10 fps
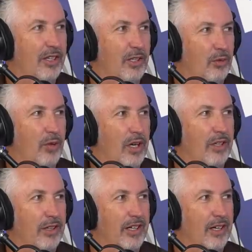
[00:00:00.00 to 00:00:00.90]
You're
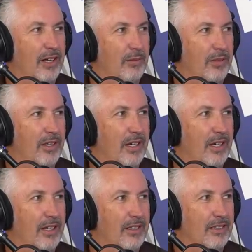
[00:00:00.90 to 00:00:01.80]
watering up.
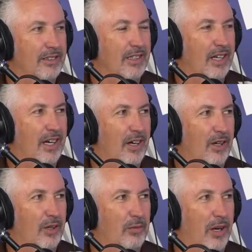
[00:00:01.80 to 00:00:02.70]
Yeah. Yeah.
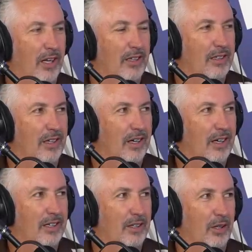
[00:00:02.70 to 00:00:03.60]
Oh, my
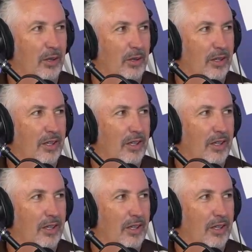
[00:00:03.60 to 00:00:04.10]
God, dude.